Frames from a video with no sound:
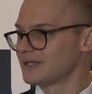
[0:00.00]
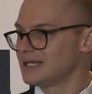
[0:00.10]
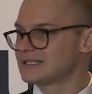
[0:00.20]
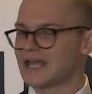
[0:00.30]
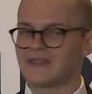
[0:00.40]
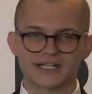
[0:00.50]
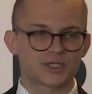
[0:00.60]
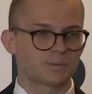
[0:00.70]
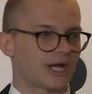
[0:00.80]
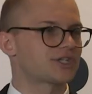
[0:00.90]
Is that
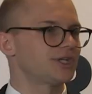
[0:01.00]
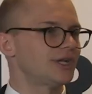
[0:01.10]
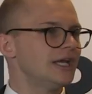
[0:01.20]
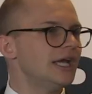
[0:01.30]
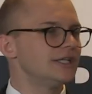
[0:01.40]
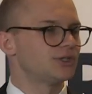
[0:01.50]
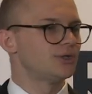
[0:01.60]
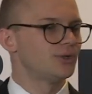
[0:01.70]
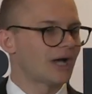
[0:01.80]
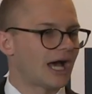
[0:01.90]
expression,
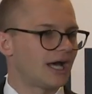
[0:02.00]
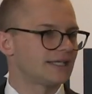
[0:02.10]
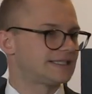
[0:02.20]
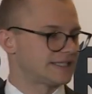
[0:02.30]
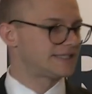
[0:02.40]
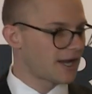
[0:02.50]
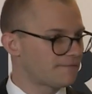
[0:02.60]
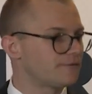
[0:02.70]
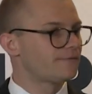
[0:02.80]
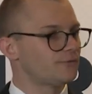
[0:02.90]
to
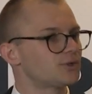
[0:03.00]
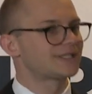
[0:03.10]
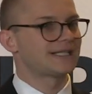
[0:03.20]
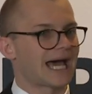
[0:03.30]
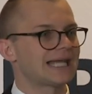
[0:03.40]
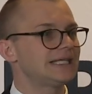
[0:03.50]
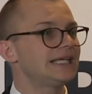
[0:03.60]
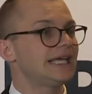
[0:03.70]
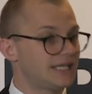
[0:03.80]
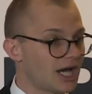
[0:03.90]
suffer fools gladly?
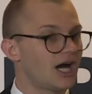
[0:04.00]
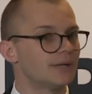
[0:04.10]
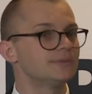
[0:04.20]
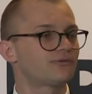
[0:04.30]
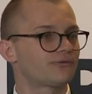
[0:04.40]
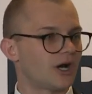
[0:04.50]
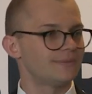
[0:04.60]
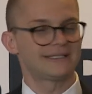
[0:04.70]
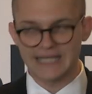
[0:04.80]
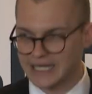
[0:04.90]
It comes
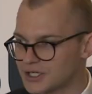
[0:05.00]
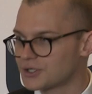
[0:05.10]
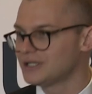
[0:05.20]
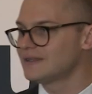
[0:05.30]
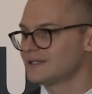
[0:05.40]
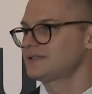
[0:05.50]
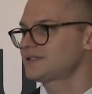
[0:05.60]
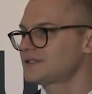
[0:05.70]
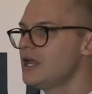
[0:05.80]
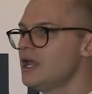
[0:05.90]
from 2
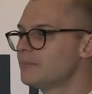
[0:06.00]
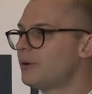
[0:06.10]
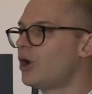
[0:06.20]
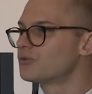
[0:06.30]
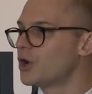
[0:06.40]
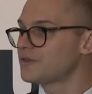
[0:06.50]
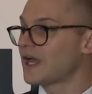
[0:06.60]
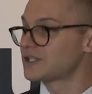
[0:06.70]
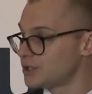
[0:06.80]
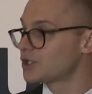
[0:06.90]
Corinthians. Paul wrote
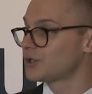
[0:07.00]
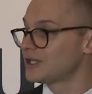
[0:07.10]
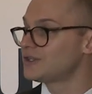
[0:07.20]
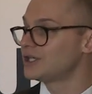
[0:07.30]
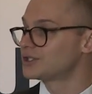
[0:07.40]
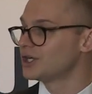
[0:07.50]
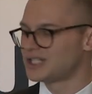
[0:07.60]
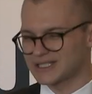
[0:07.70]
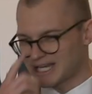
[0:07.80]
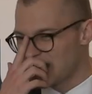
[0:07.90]
that to the Corinthian church.
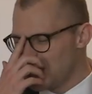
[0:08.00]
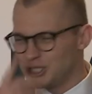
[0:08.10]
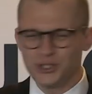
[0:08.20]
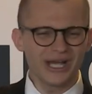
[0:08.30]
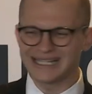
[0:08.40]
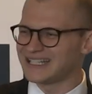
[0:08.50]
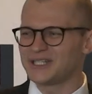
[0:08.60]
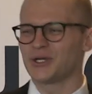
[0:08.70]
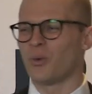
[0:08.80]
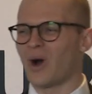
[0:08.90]
He's like, you guys
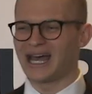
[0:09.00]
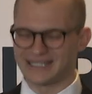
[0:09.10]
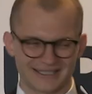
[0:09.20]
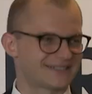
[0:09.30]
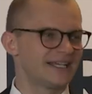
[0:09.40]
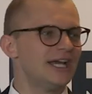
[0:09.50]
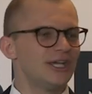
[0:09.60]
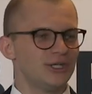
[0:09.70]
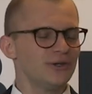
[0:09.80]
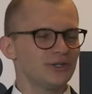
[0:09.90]
think you're wise.
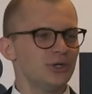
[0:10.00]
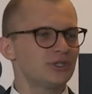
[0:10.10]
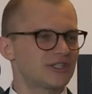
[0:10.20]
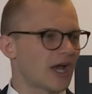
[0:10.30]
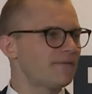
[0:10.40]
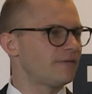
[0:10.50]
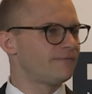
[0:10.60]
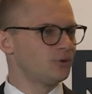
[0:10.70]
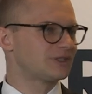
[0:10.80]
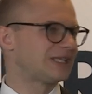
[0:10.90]
You suffer
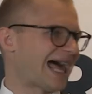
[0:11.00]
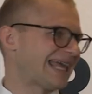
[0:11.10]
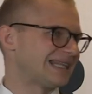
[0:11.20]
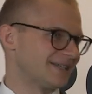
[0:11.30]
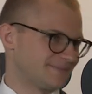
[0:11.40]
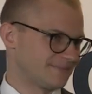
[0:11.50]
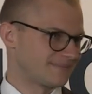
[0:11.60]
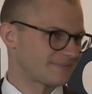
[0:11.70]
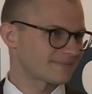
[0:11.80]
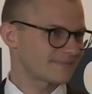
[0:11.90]
fools gladly.
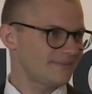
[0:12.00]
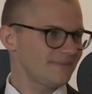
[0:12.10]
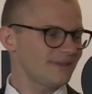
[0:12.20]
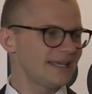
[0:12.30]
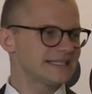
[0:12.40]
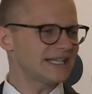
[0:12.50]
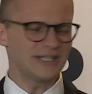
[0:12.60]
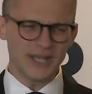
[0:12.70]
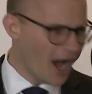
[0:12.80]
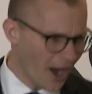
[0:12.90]
I was like,
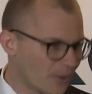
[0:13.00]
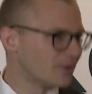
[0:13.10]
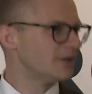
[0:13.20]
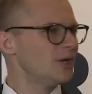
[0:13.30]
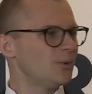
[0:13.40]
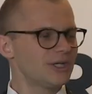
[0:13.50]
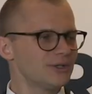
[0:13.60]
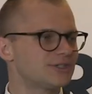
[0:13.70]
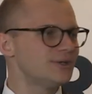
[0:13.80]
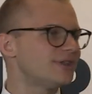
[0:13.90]
no, we
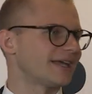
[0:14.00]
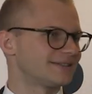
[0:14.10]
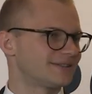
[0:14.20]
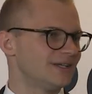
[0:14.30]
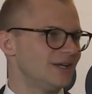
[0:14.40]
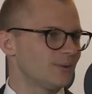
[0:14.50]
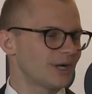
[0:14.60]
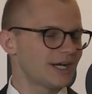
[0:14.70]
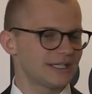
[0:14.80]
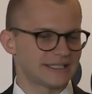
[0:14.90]
don't do that. We're
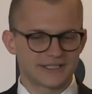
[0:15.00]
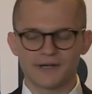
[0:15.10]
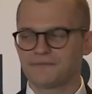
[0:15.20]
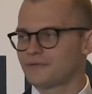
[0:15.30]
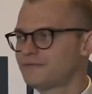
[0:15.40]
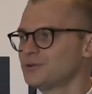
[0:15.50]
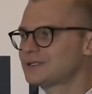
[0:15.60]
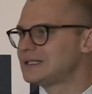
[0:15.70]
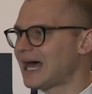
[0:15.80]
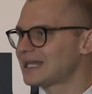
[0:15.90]
not going to suffer
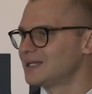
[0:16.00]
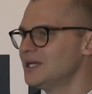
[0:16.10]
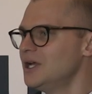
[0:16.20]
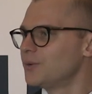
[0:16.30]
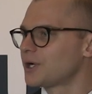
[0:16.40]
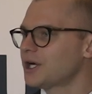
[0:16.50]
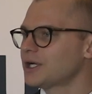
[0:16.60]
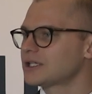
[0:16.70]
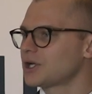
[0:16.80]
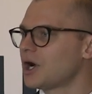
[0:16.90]
fools gladly. We're not
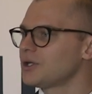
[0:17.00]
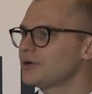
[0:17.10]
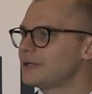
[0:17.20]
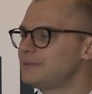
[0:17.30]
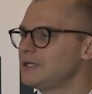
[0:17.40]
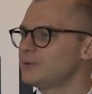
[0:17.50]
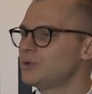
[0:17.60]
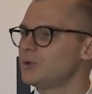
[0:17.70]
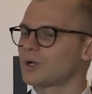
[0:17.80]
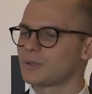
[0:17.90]
going to tolerate people
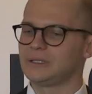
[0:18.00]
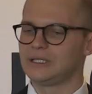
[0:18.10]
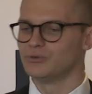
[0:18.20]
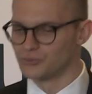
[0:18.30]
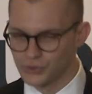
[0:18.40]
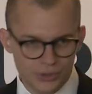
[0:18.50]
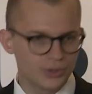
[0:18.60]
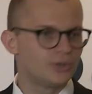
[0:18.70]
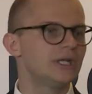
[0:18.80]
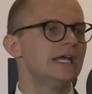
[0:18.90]
who want to be
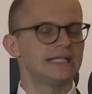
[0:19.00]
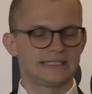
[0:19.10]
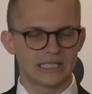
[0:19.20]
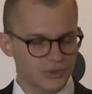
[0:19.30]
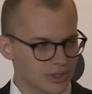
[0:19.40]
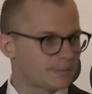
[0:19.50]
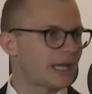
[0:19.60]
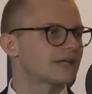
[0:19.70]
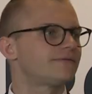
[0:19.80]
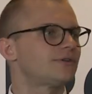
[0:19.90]
rude,
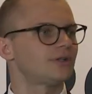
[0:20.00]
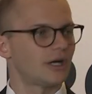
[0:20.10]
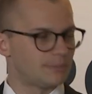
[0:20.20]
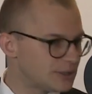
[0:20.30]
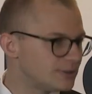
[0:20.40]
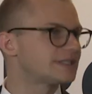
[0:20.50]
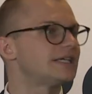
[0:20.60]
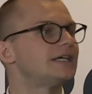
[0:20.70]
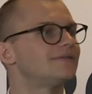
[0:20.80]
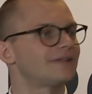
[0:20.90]
disrespectful,
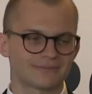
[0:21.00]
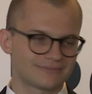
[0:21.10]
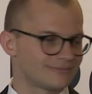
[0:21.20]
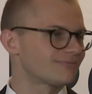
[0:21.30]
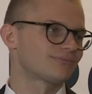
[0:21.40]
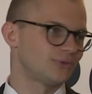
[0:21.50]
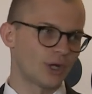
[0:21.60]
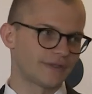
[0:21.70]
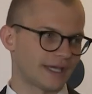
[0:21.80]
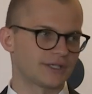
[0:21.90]
abusive. Like,
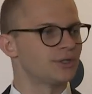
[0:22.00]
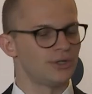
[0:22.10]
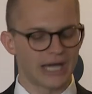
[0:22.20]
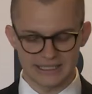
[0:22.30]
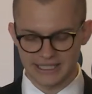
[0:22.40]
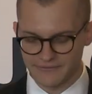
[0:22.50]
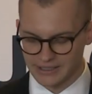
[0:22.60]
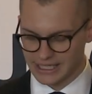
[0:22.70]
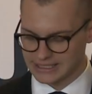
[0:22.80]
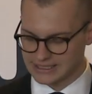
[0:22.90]
no, thank you. You guys can have a
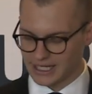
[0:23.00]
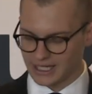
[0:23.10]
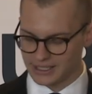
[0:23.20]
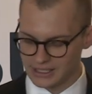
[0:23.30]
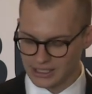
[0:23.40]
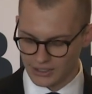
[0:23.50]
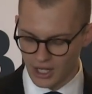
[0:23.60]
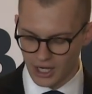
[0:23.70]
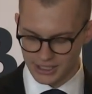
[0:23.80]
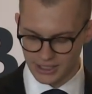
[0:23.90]
nice day
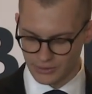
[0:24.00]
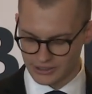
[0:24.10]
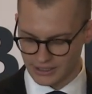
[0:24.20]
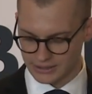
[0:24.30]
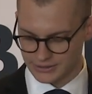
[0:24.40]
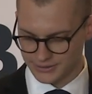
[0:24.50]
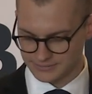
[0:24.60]
not here with us.